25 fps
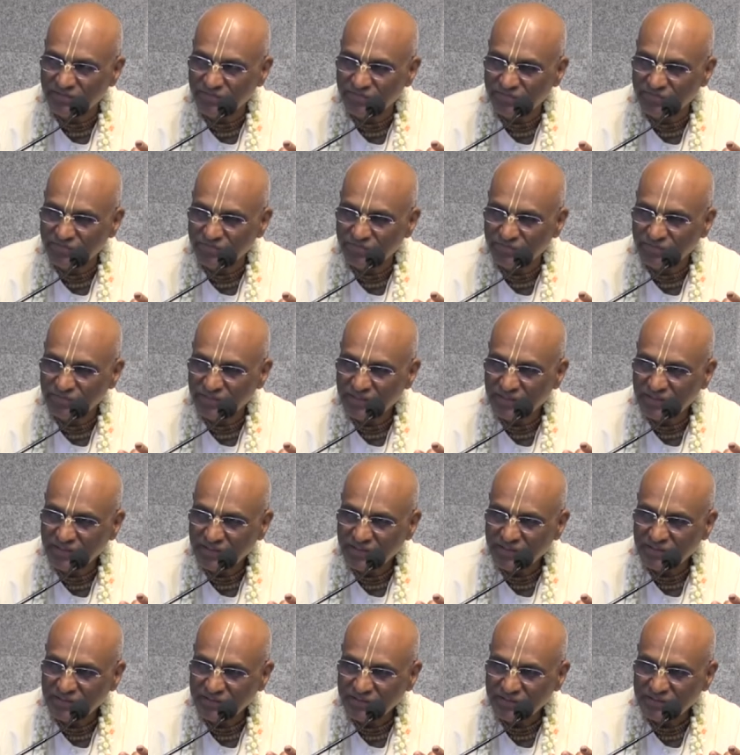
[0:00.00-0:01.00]

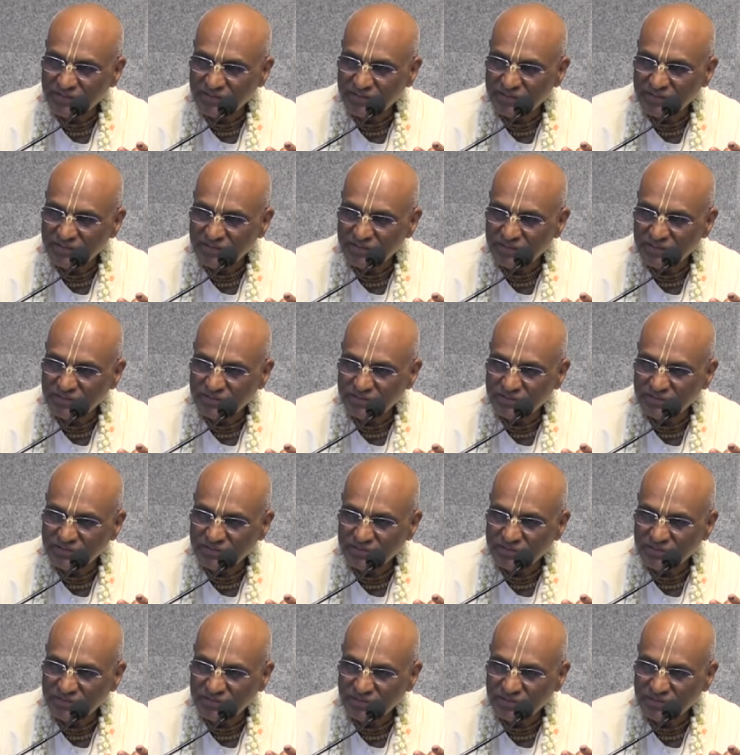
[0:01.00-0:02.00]

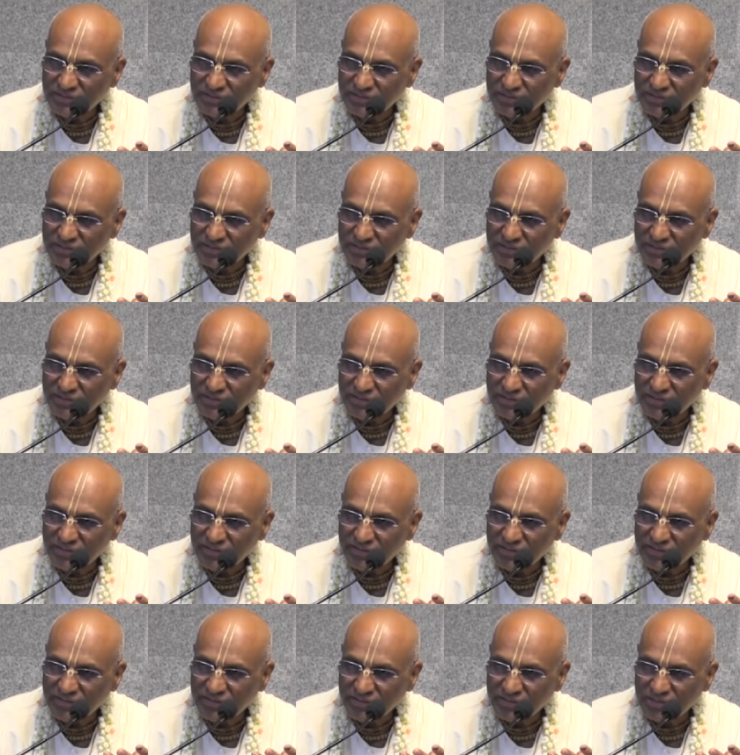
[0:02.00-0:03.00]

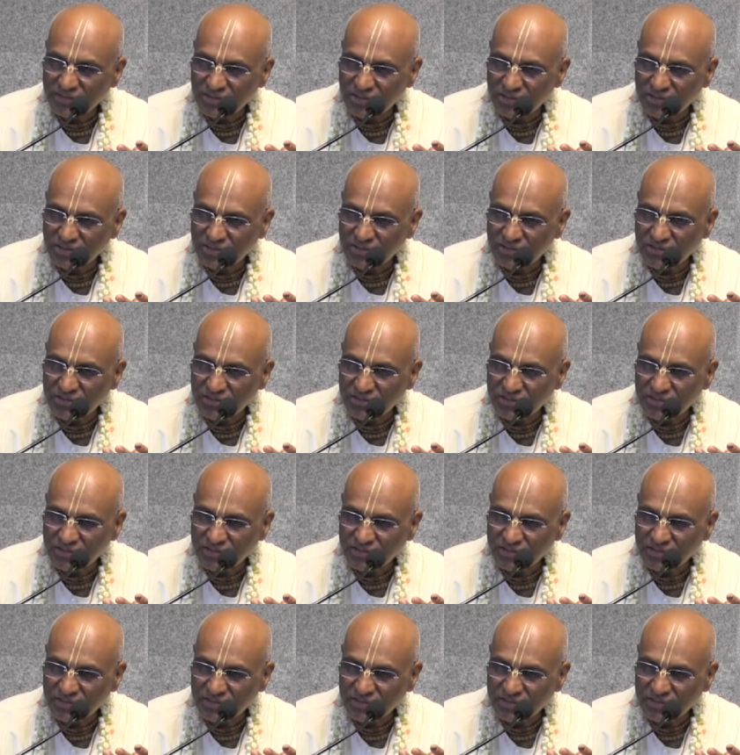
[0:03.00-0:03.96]
Nothing is said.